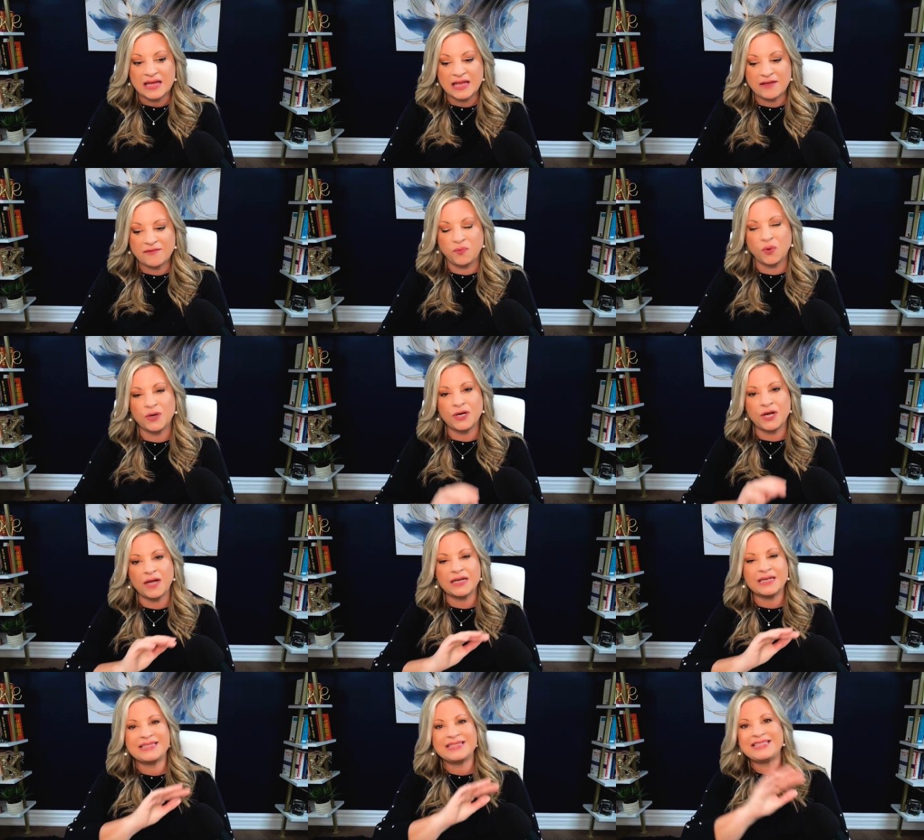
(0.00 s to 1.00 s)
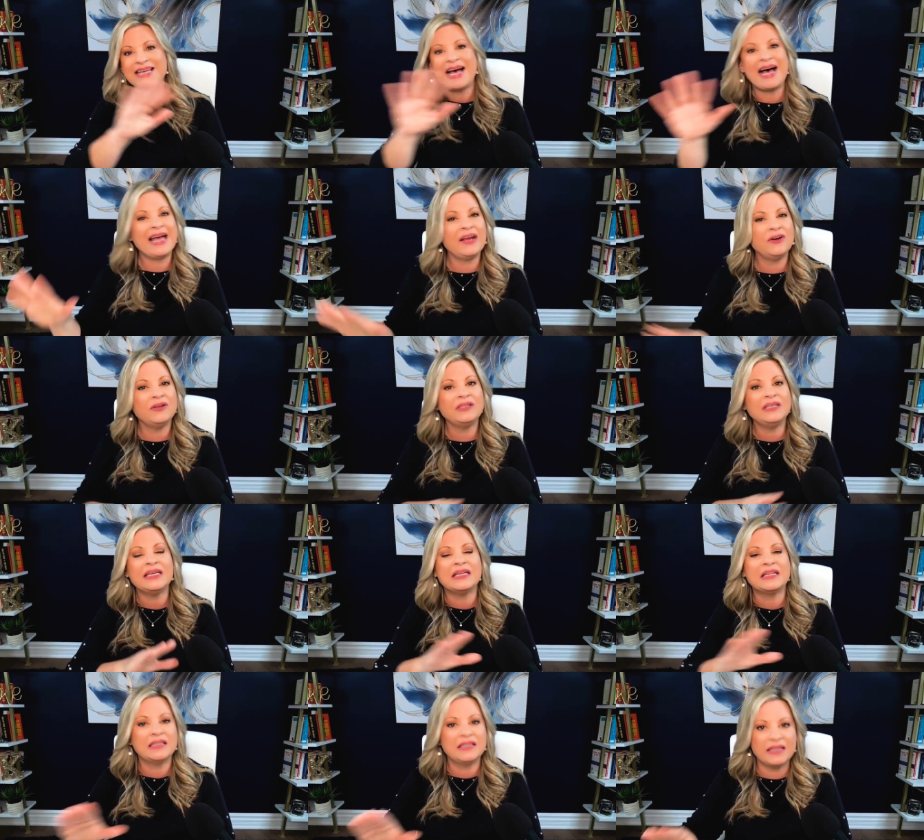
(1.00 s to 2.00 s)
if we're not
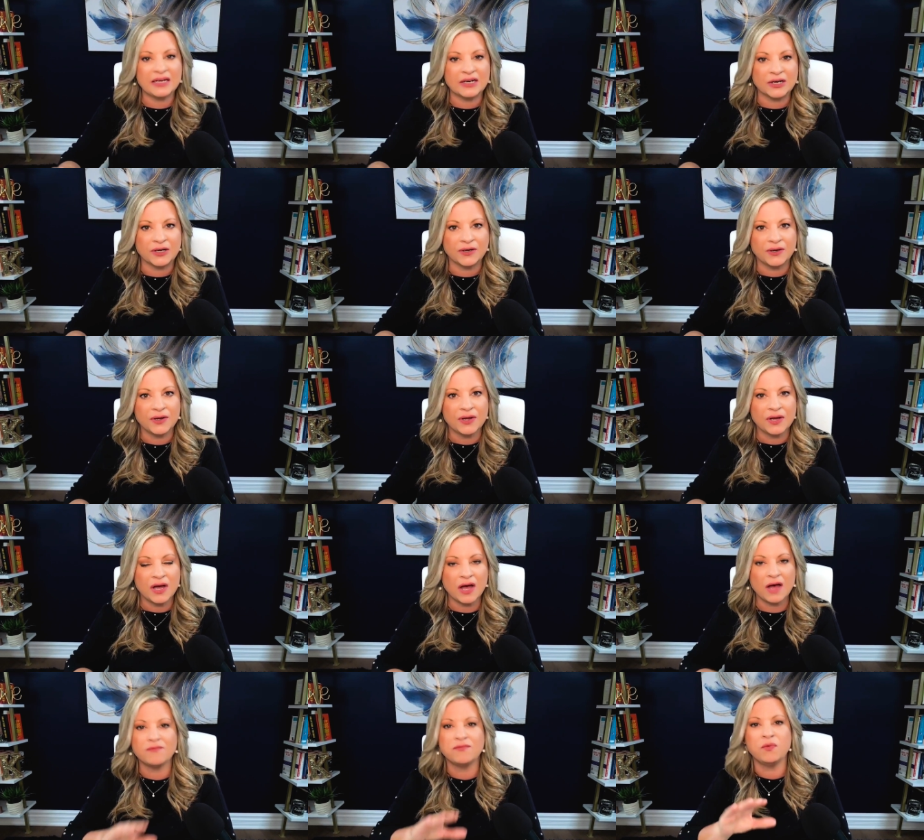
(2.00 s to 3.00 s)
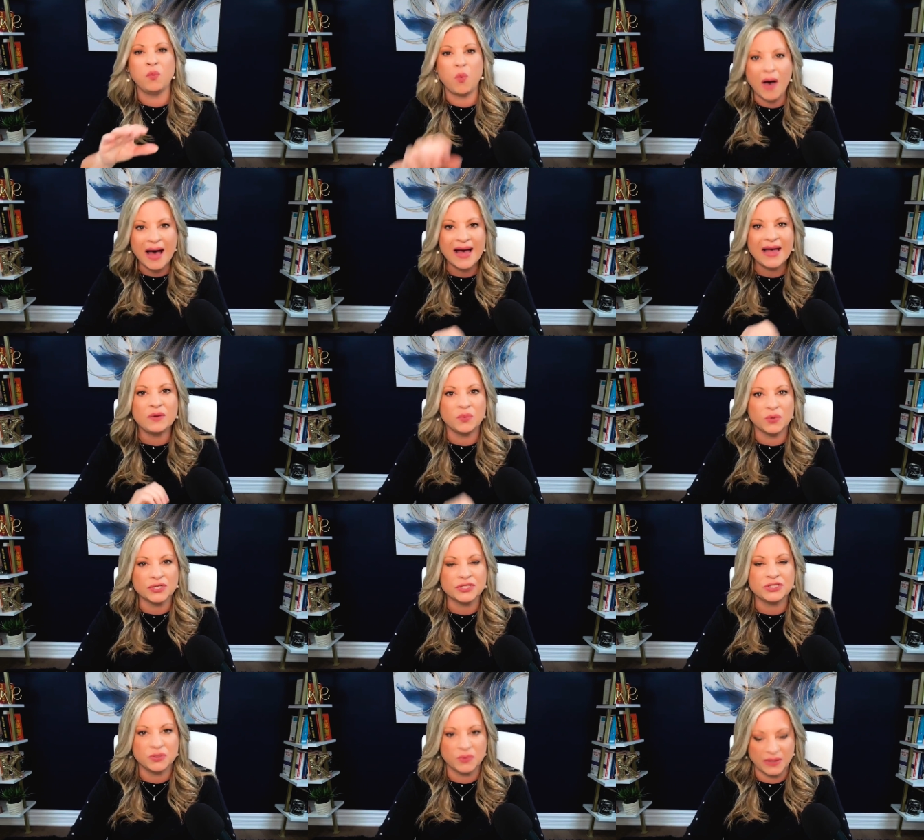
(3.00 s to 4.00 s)
entirely clear of why
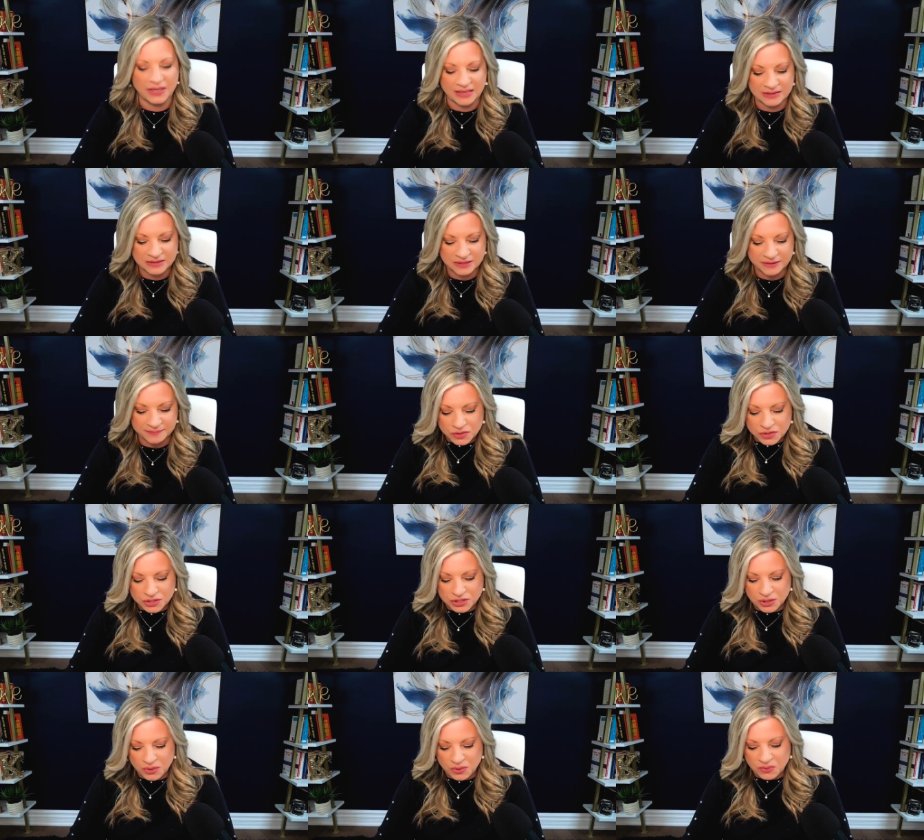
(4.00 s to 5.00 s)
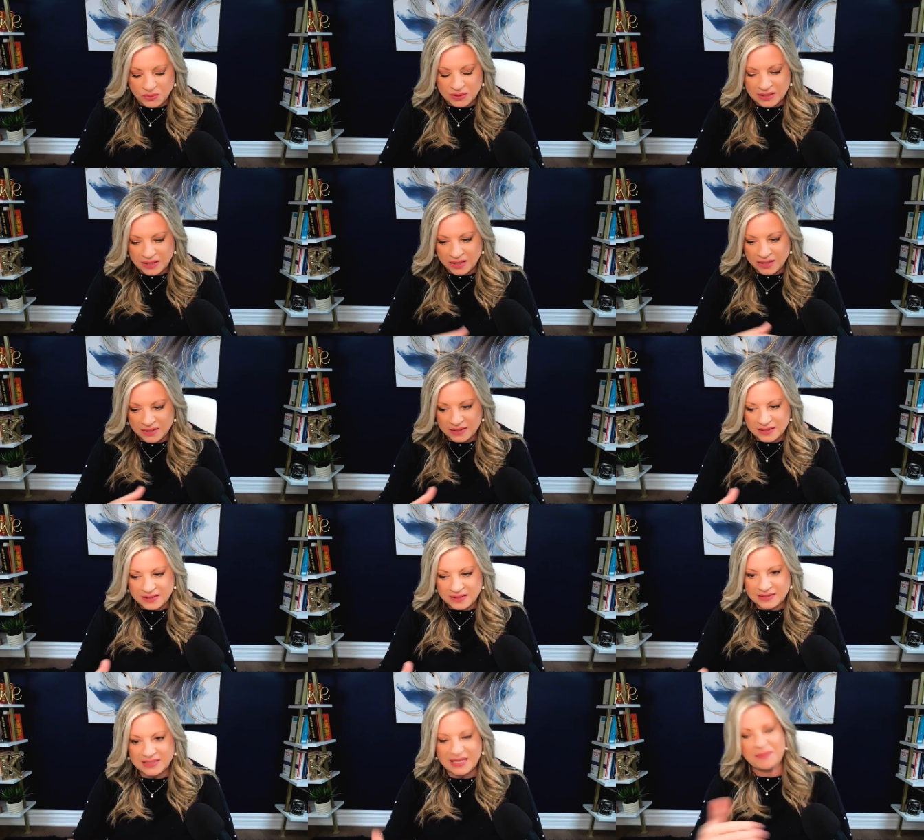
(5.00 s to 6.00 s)
we're doing it. So
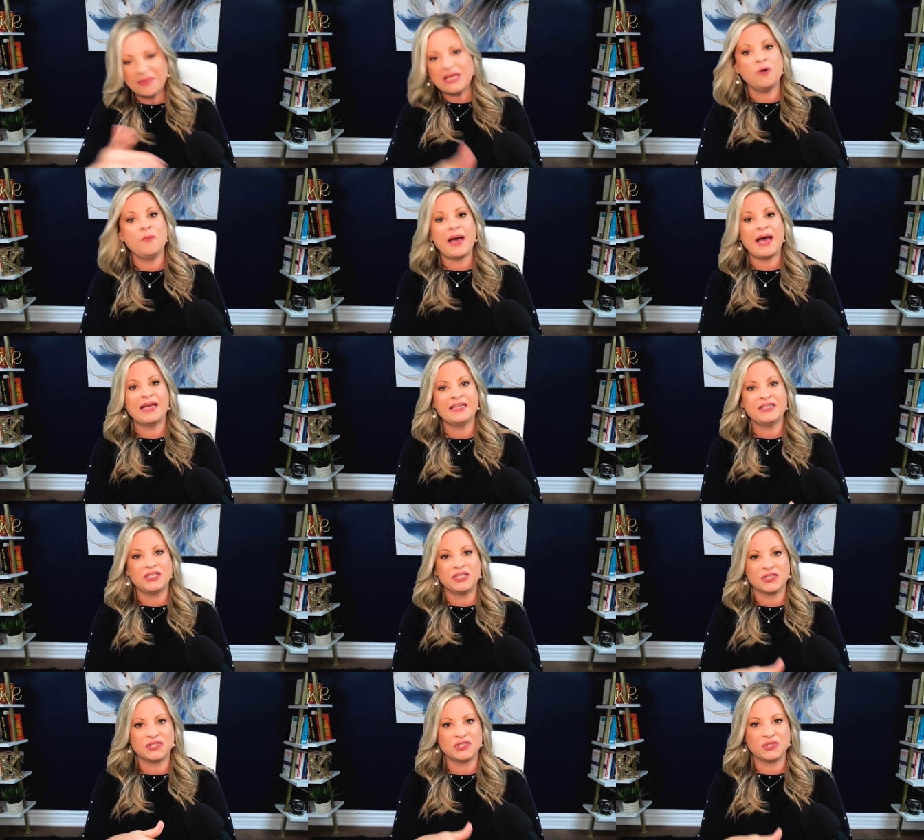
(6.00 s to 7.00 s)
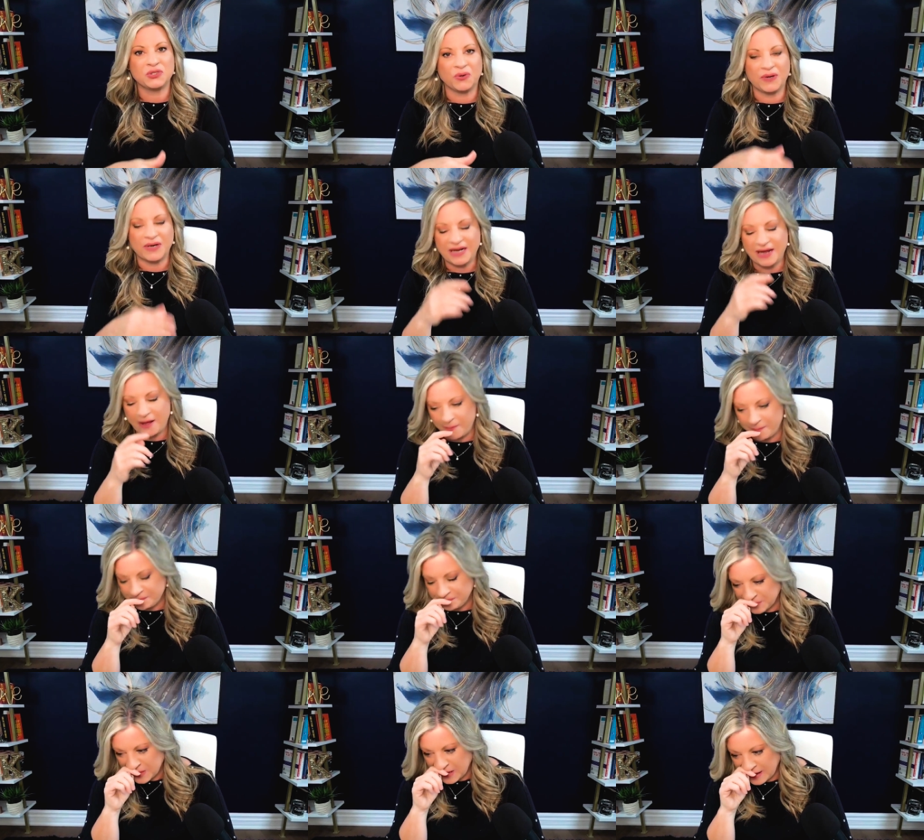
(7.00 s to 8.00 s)
let me go back into the story now
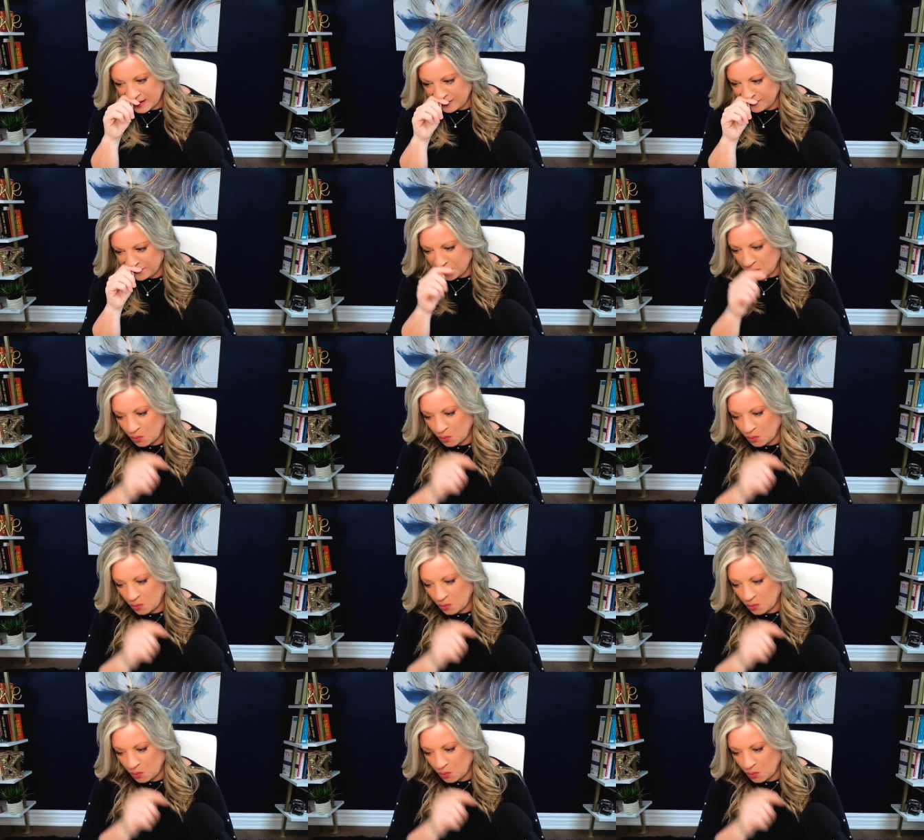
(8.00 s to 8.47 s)
of